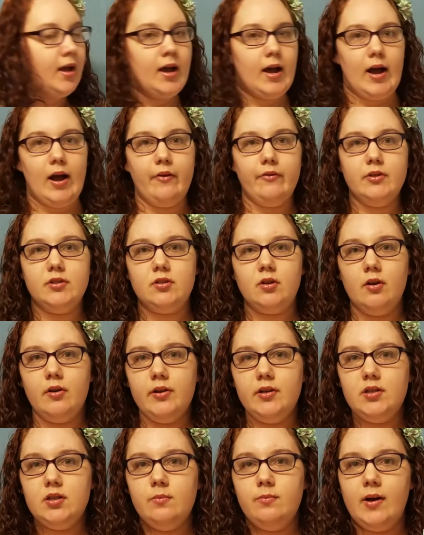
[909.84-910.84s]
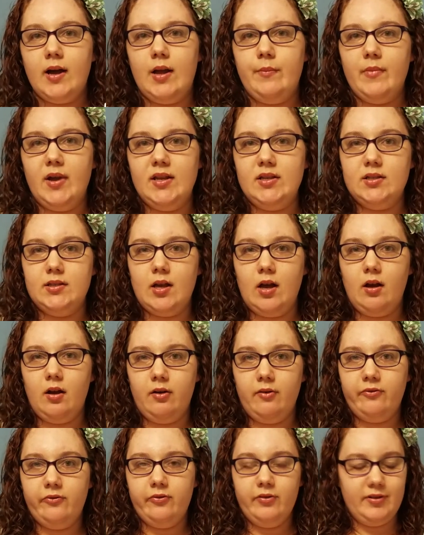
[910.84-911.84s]
I was going to buy
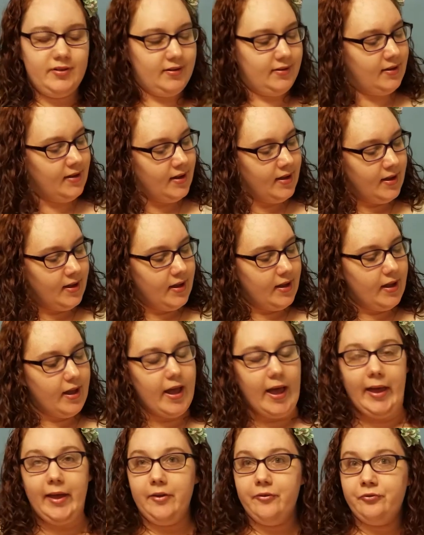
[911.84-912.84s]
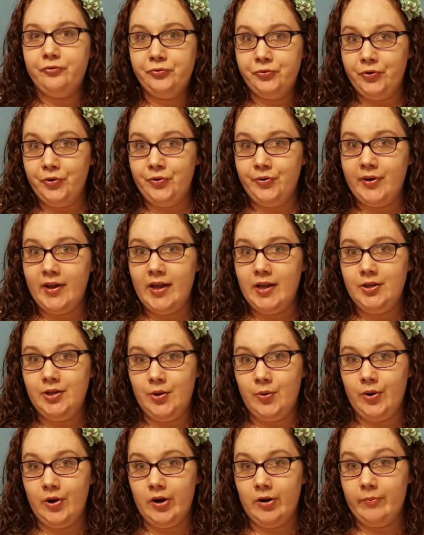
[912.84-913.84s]
myself a fruit and
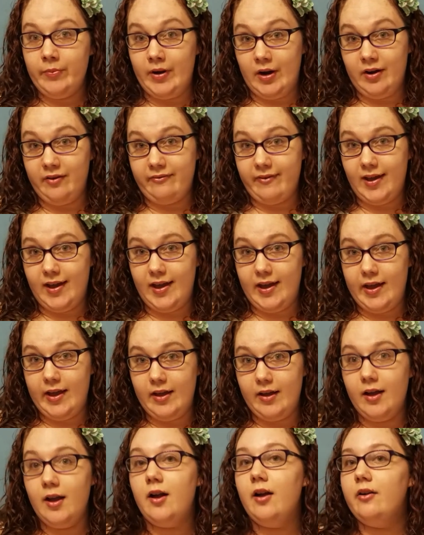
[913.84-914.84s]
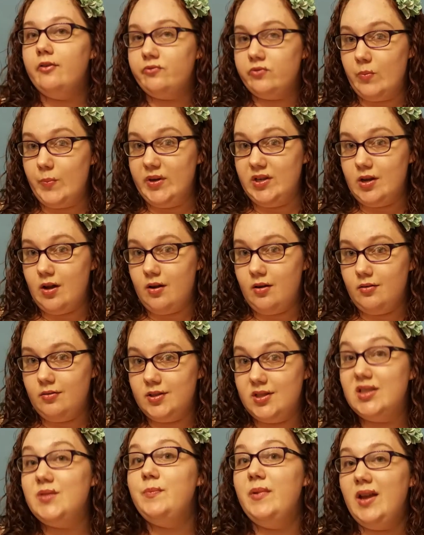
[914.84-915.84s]
yogurt parfait from
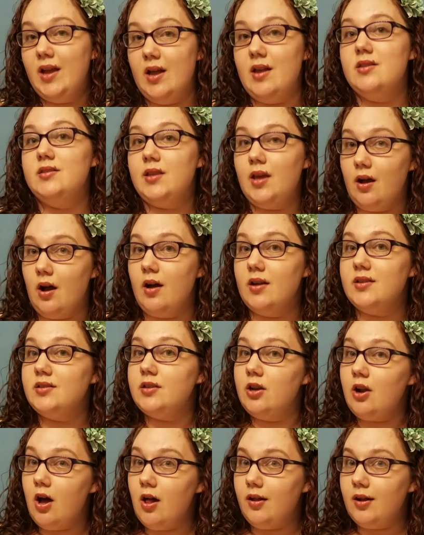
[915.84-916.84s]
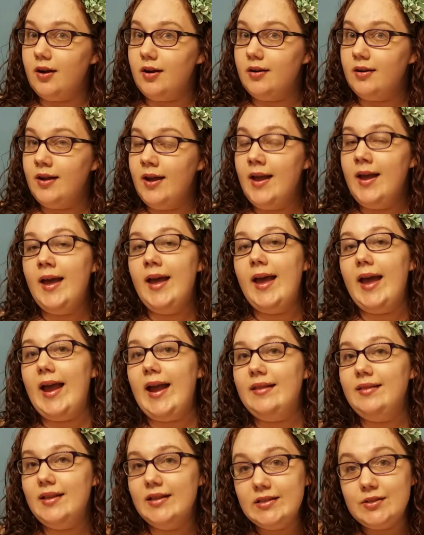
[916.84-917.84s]
McDonald's because they cost a dollar.
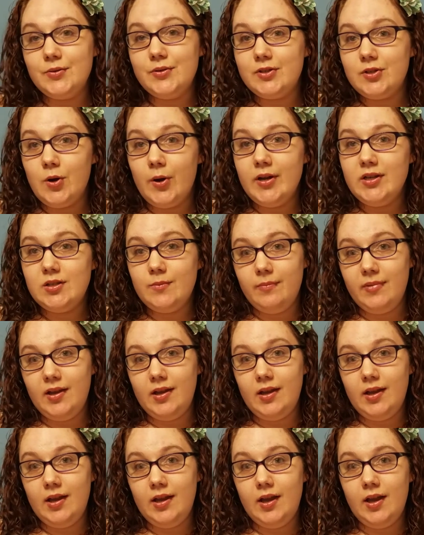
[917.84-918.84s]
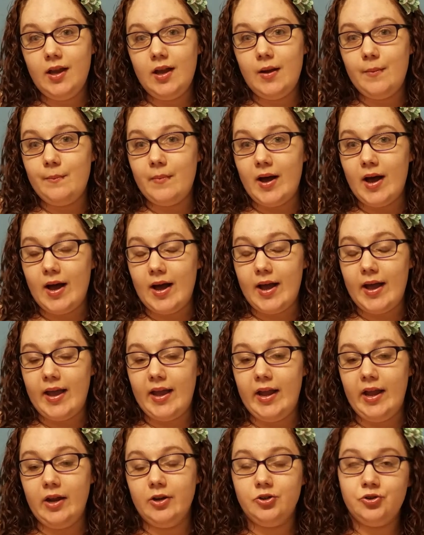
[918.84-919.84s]
And this was going to be
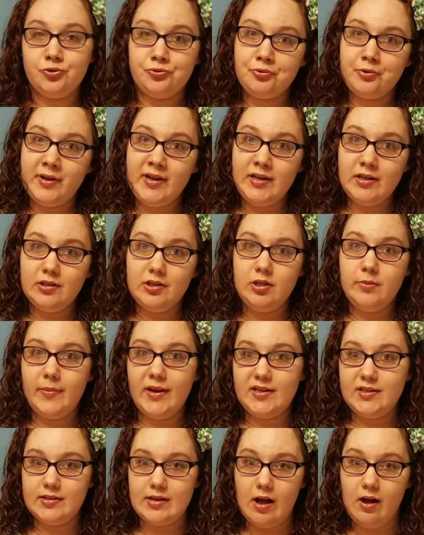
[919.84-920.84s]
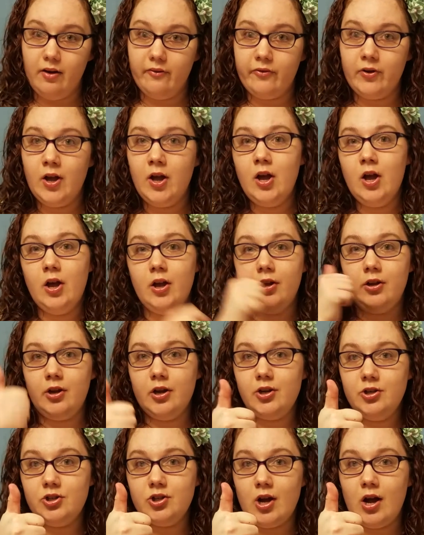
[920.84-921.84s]
my treat to myself.
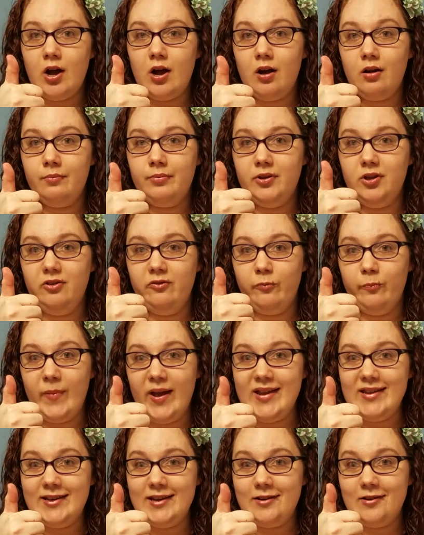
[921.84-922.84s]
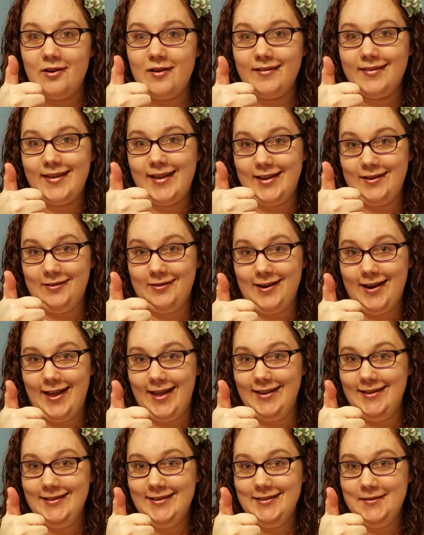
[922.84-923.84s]
Good job, you've made it on the
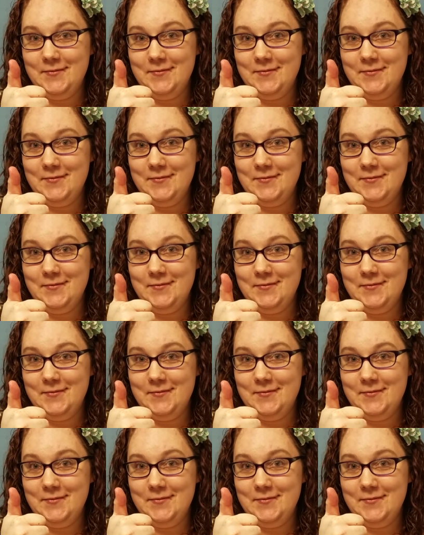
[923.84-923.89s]
internet.